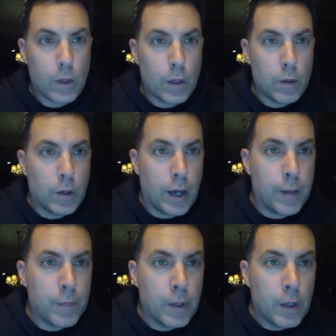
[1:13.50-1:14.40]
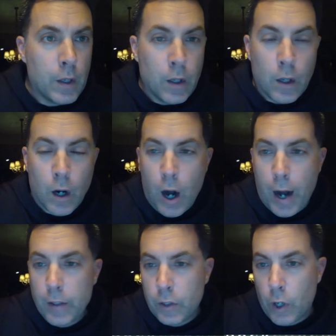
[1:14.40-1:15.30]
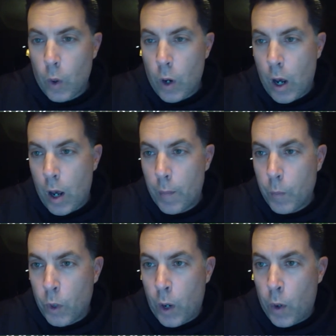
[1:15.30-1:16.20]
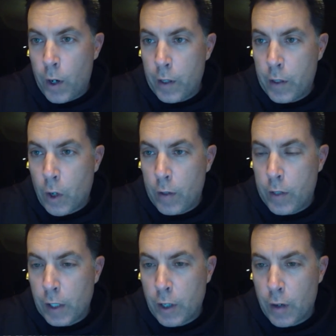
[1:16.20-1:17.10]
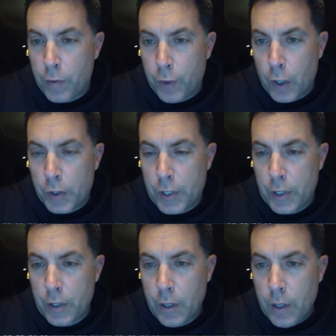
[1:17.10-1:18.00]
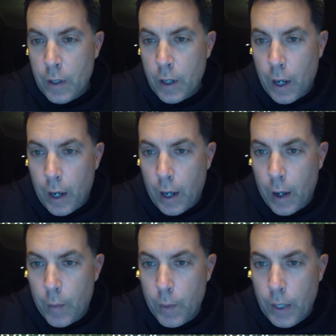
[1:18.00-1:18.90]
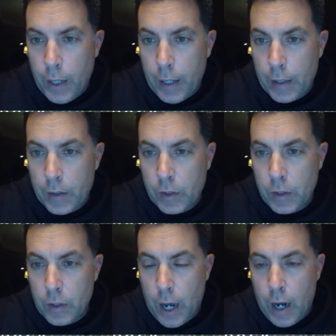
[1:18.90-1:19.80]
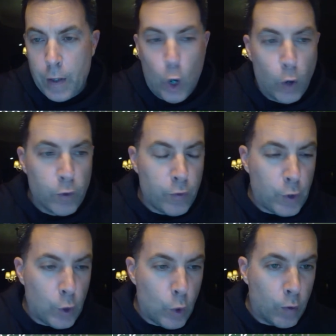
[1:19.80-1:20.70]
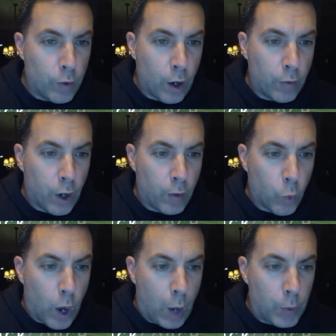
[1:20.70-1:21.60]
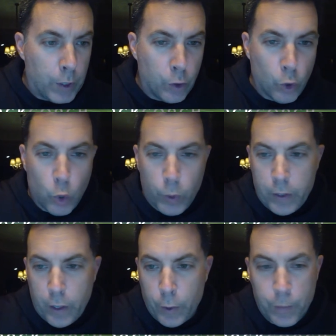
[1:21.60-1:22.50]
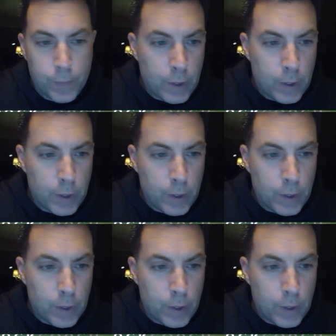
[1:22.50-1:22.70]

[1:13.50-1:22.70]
Okay. All right. So um, what I wanted to touch on first um, is kind of the overview of, of, of, why we do what we do.